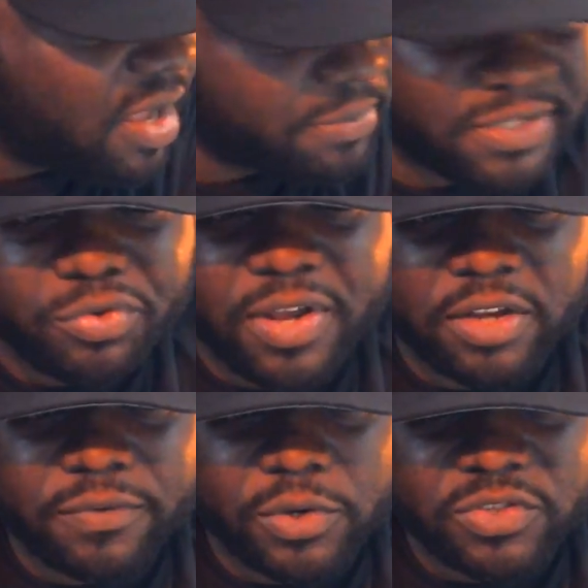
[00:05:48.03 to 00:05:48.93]
I'm Teacher
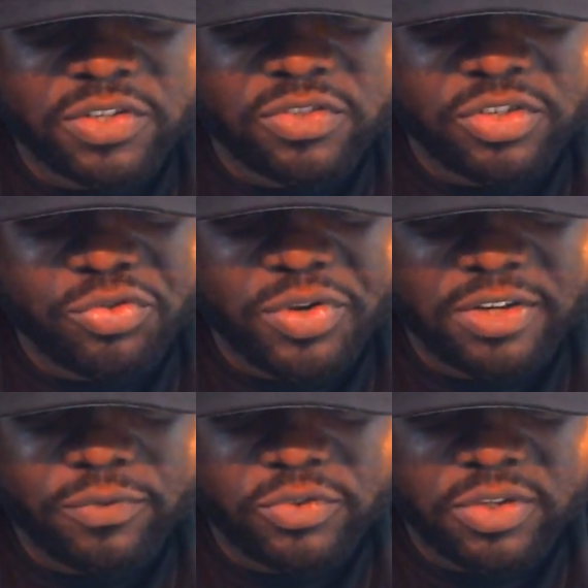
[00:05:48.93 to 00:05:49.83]
Controversy. This is Teacher
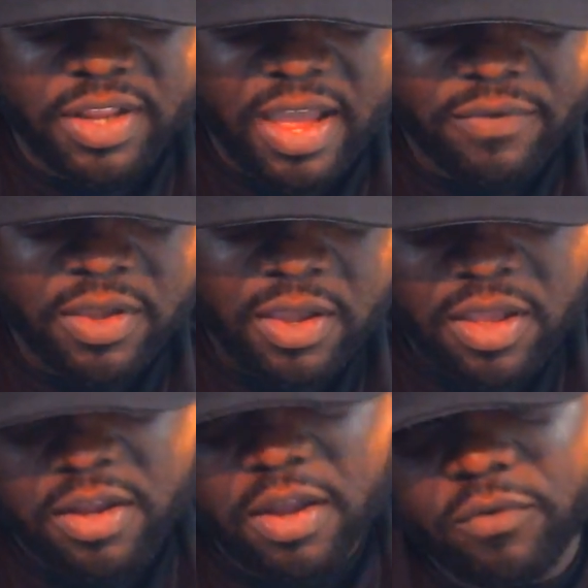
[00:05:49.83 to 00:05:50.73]
Controversy Live.
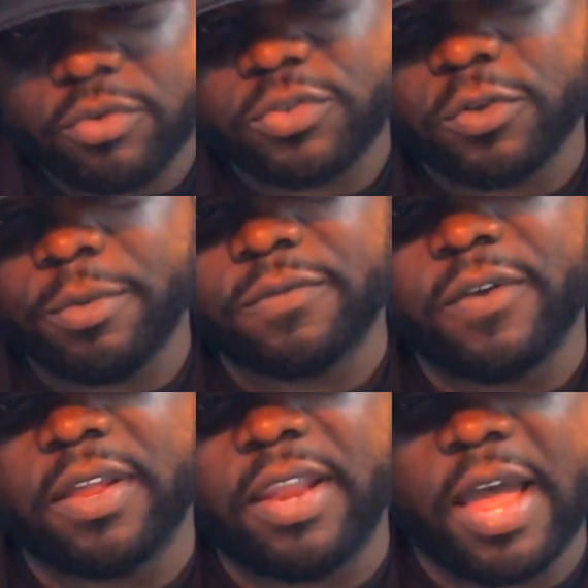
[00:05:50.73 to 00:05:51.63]
I cover every single major
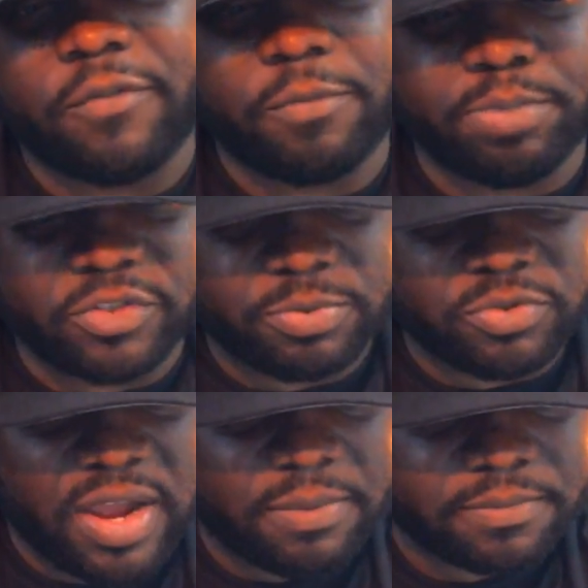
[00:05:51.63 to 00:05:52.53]
fight live. Please
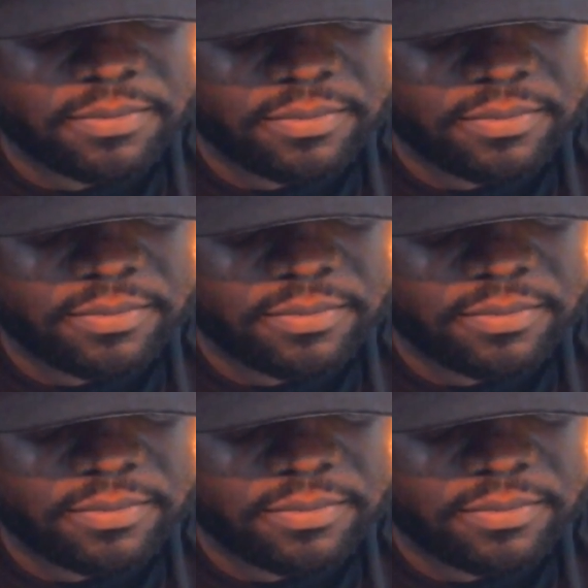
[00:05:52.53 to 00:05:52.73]
subscribe.